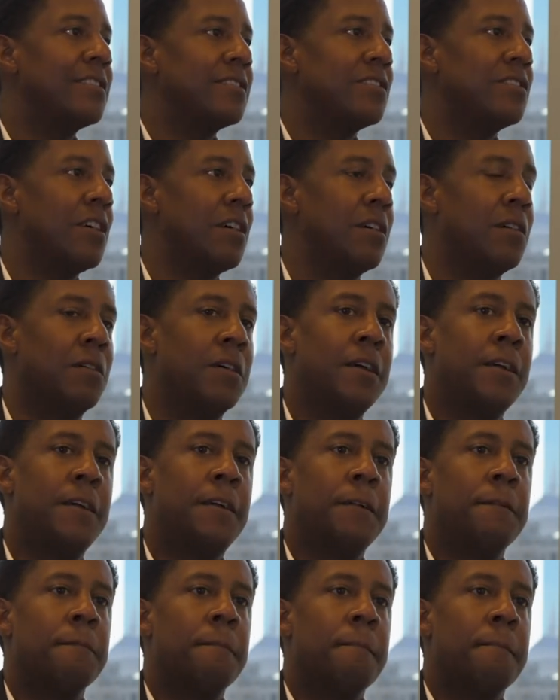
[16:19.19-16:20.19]
So,
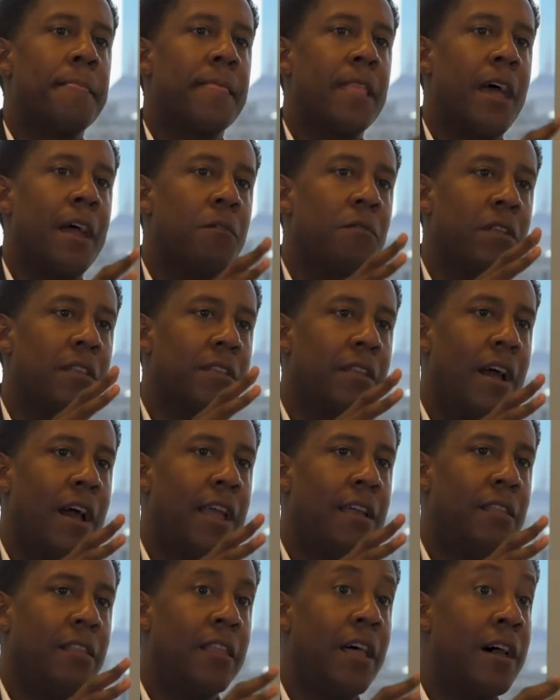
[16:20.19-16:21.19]
I would,
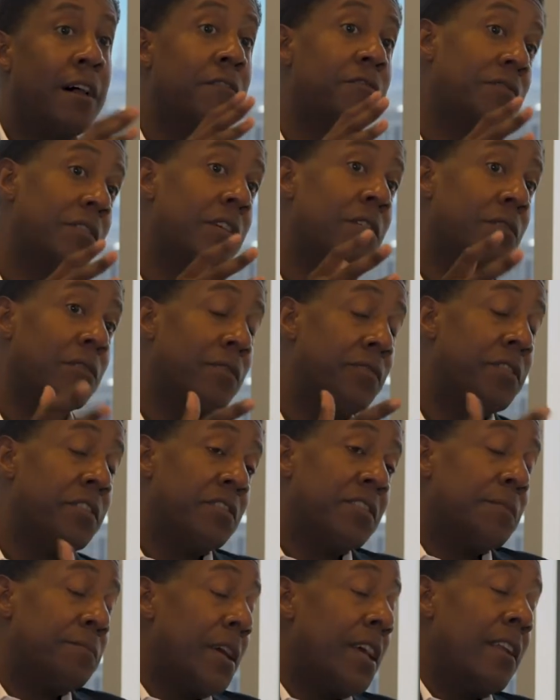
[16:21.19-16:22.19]
I love. There,
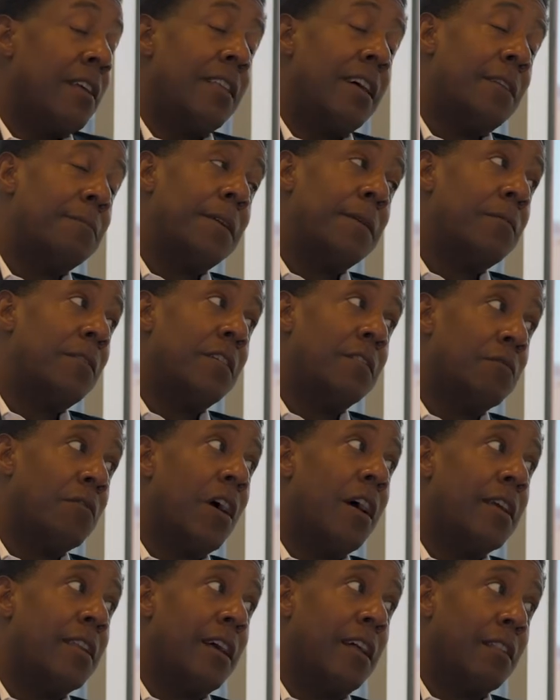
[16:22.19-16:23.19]
there's been a lot of people have
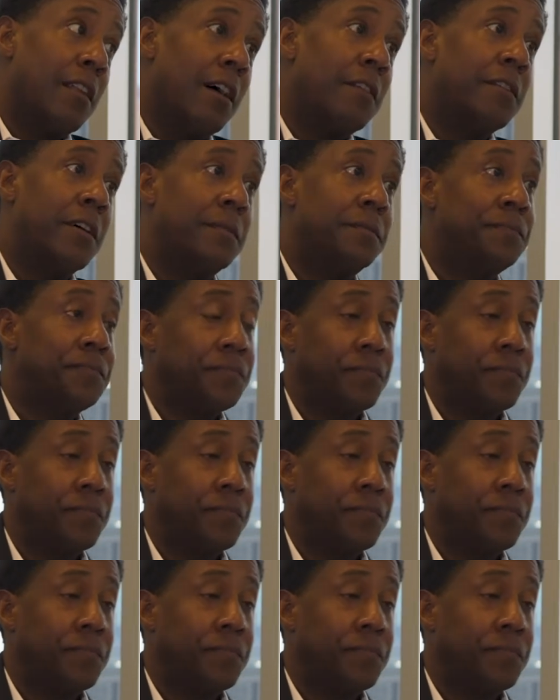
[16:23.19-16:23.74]
run. I love it.